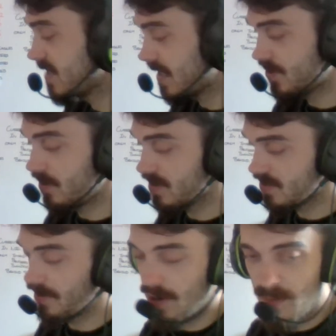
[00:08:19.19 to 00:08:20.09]
that Shark
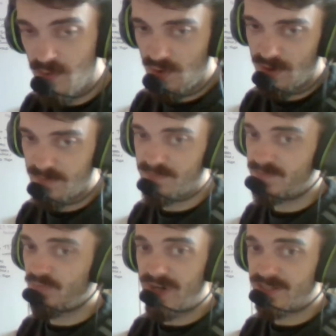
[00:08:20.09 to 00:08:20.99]
side, I'm not going to
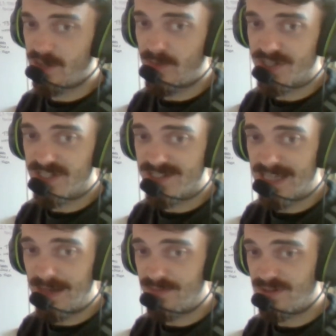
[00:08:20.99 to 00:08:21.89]
read too much into
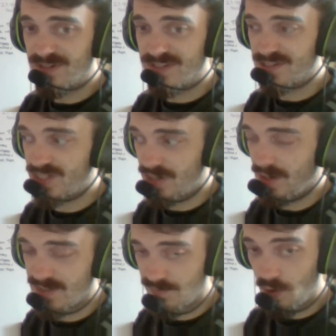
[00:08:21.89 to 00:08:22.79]
that because the
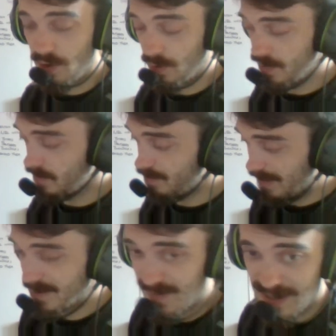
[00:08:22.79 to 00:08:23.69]
Sharks have gone on,
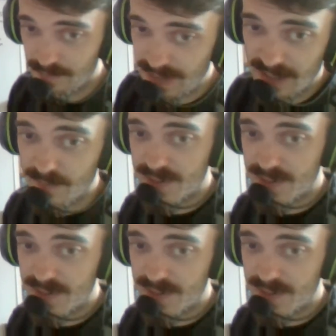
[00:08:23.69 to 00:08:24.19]
bounced back and beaten the